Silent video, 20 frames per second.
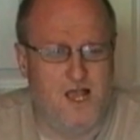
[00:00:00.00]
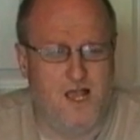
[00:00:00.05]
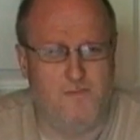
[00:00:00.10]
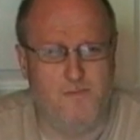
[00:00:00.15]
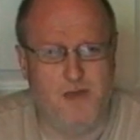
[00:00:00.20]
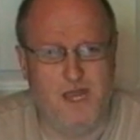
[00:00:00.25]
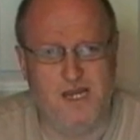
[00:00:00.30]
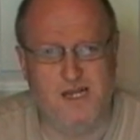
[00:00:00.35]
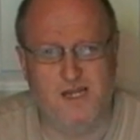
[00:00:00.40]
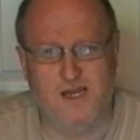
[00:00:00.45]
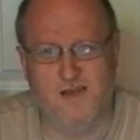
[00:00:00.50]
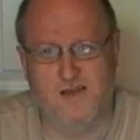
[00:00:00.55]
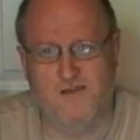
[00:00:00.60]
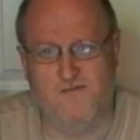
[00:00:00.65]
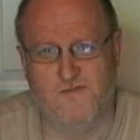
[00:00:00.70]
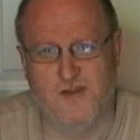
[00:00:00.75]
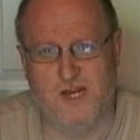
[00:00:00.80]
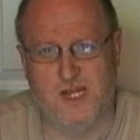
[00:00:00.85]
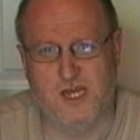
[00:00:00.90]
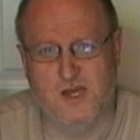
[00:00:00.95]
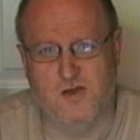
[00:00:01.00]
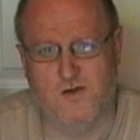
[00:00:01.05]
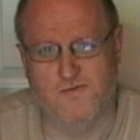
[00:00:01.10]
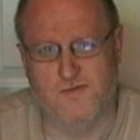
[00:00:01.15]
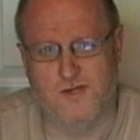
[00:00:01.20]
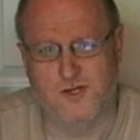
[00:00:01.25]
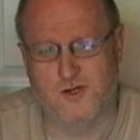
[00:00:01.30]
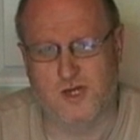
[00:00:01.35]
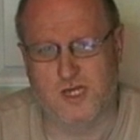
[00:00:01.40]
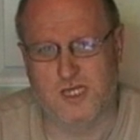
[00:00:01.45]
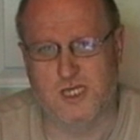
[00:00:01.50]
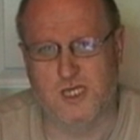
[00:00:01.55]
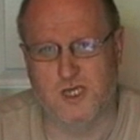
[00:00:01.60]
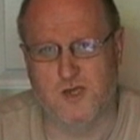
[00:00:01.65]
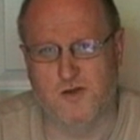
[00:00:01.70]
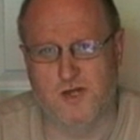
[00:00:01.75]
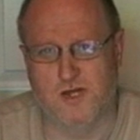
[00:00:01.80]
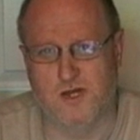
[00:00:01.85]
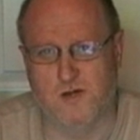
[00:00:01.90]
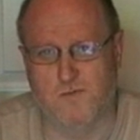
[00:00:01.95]
I made a video of the tracer
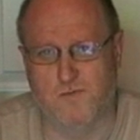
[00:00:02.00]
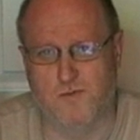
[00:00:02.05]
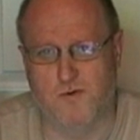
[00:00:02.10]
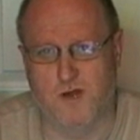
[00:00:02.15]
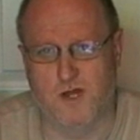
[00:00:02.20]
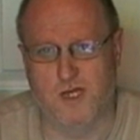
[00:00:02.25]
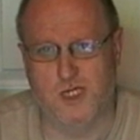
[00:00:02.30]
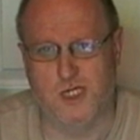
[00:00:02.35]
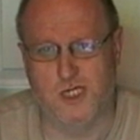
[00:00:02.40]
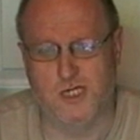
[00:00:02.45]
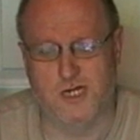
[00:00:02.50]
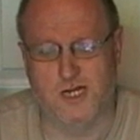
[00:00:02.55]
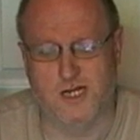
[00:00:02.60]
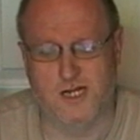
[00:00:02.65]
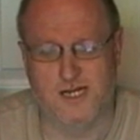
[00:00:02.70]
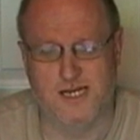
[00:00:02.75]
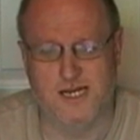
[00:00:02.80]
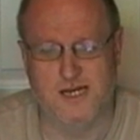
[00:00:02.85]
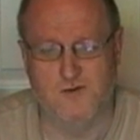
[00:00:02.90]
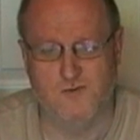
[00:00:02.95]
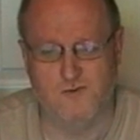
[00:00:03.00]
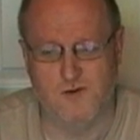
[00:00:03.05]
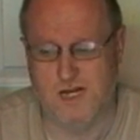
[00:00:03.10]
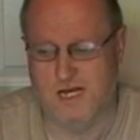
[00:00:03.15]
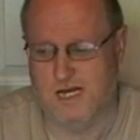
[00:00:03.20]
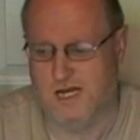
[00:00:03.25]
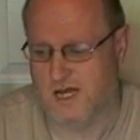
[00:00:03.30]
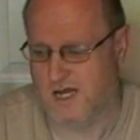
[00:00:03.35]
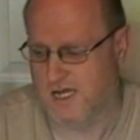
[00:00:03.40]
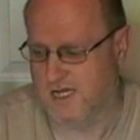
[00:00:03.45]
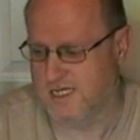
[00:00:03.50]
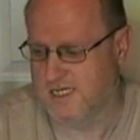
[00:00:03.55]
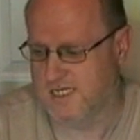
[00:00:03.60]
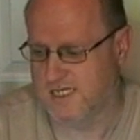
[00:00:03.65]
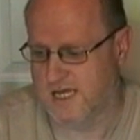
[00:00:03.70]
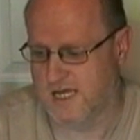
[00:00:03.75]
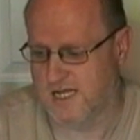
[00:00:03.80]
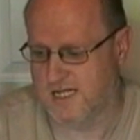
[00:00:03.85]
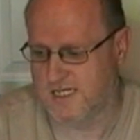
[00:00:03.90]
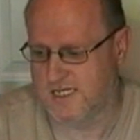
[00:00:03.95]
unit in operation, and I didn't realise
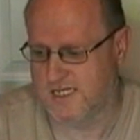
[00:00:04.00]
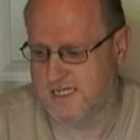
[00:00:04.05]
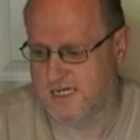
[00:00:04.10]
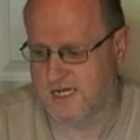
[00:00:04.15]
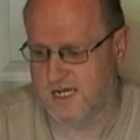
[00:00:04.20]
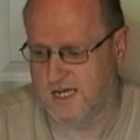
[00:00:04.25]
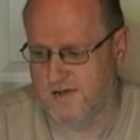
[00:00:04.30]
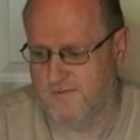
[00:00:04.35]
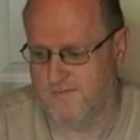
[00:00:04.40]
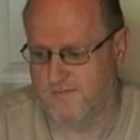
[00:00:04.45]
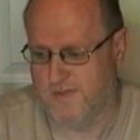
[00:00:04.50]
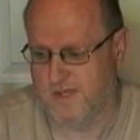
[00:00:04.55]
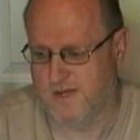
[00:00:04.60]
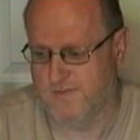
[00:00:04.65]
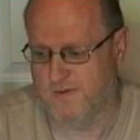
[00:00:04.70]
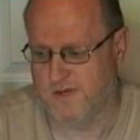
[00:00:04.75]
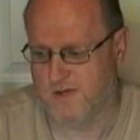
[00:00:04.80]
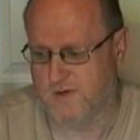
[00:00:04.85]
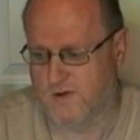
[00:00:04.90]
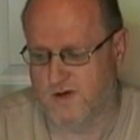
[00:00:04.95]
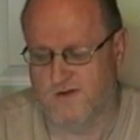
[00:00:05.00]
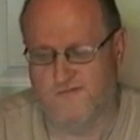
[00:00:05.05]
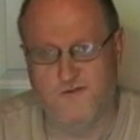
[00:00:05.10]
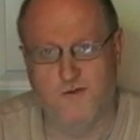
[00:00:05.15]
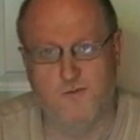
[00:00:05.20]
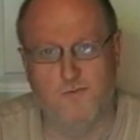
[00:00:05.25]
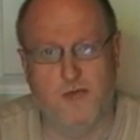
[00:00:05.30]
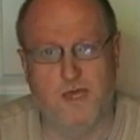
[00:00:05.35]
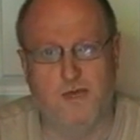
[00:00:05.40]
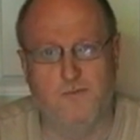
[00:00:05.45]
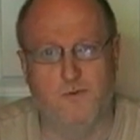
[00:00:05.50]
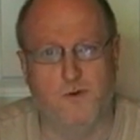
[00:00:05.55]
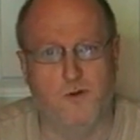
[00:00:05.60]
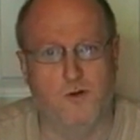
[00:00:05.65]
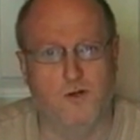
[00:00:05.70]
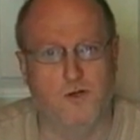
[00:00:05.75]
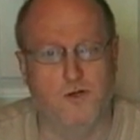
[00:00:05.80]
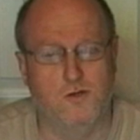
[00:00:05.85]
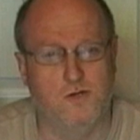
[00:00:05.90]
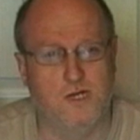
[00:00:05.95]
that there'd be quite a few
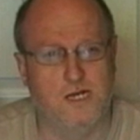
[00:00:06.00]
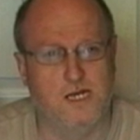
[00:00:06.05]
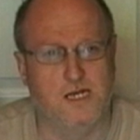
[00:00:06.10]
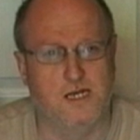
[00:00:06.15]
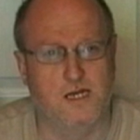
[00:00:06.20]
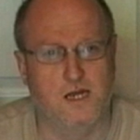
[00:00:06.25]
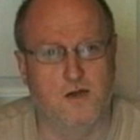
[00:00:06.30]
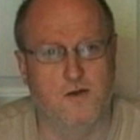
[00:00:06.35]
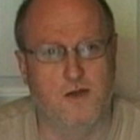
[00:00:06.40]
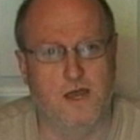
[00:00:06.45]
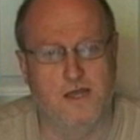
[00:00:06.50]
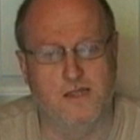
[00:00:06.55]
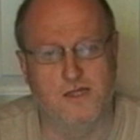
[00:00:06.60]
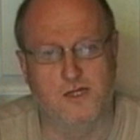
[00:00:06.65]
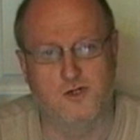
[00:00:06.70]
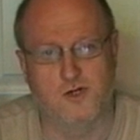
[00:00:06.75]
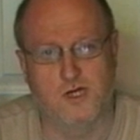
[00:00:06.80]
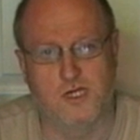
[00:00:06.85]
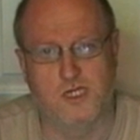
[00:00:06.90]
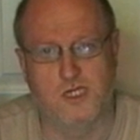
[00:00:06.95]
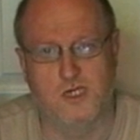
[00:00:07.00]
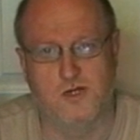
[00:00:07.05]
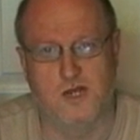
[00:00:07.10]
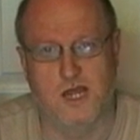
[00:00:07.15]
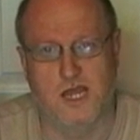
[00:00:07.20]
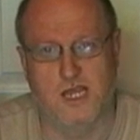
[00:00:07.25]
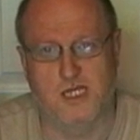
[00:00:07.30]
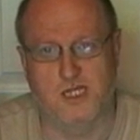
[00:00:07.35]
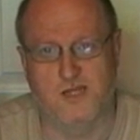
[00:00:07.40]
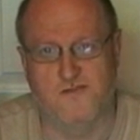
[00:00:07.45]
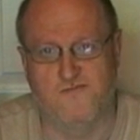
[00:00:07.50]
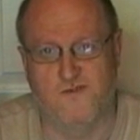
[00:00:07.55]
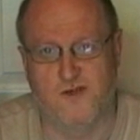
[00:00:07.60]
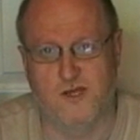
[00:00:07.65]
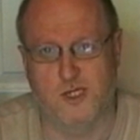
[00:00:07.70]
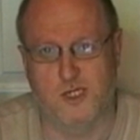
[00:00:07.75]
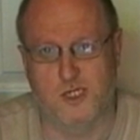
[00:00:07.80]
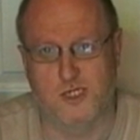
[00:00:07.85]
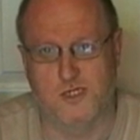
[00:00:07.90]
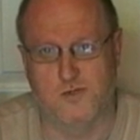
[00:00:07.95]
people who didn't know how the tracer unit actually
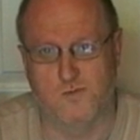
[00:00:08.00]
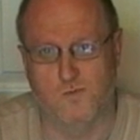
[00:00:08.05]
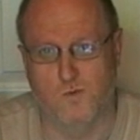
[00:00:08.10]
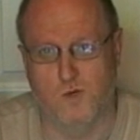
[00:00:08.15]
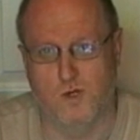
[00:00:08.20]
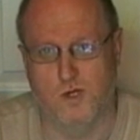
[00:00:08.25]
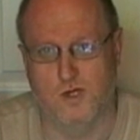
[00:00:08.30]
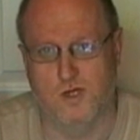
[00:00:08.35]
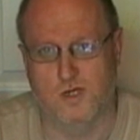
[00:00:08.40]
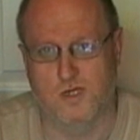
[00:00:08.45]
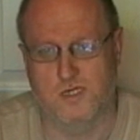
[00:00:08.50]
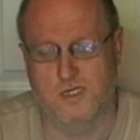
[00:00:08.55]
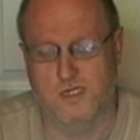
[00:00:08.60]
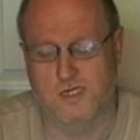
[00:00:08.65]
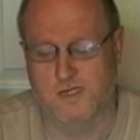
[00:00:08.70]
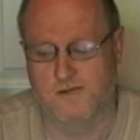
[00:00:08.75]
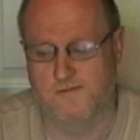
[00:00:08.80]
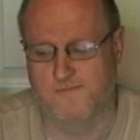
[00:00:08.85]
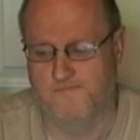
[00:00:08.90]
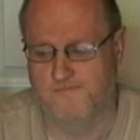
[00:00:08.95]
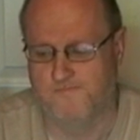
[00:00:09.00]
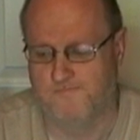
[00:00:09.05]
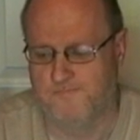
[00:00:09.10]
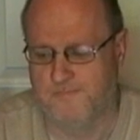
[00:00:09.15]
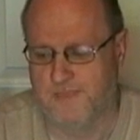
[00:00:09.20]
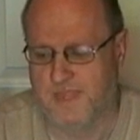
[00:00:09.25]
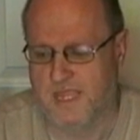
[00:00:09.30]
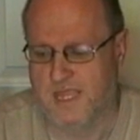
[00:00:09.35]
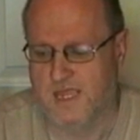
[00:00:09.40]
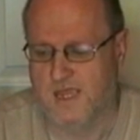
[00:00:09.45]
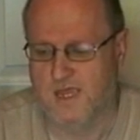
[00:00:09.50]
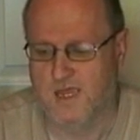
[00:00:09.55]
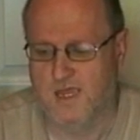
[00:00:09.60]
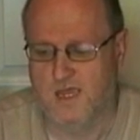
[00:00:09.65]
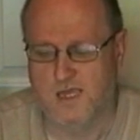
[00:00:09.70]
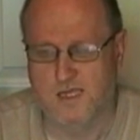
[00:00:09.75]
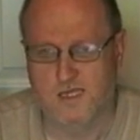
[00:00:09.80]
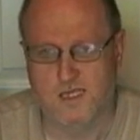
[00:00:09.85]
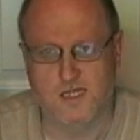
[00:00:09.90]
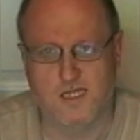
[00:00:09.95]
functions and works.
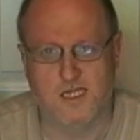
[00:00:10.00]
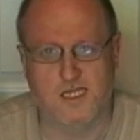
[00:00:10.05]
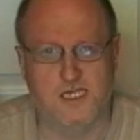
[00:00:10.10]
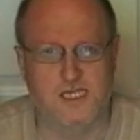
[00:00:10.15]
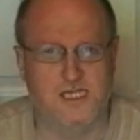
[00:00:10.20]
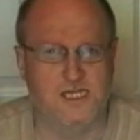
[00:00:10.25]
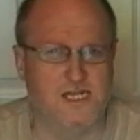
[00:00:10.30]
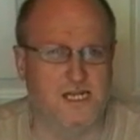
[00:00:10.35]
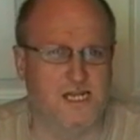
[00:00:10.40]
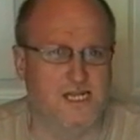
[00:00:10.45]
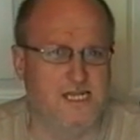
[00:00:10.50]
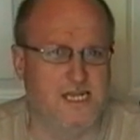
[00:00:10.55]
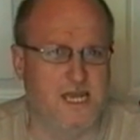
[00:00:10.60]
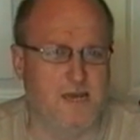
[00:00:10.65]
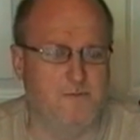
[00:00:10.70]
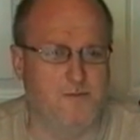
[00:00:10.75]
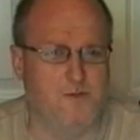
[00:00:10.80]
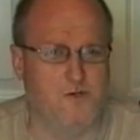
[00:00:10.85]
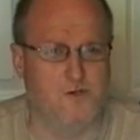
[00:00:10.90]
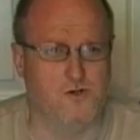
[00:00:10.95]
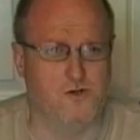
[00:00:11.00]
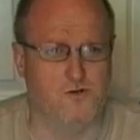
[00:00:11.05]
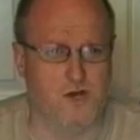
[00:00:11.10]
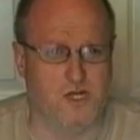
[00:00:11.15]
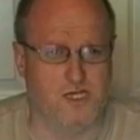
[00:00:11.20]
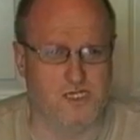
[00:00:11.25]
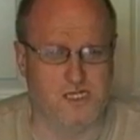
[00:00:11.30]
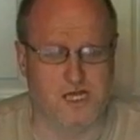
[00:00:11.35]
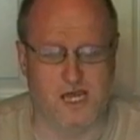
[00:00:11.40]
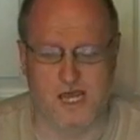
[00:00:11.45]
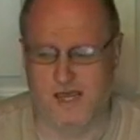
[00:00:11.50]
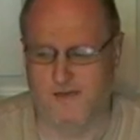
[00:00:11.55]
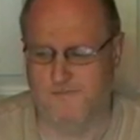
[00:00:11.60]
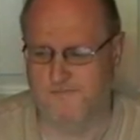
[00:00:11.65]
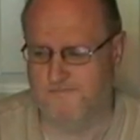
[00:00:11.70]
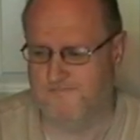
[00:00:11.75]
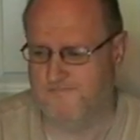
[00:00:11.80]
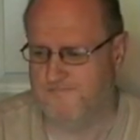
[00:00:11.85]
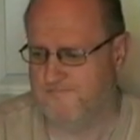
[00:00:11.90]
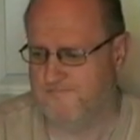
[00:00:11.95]
So this is an attempt to address that.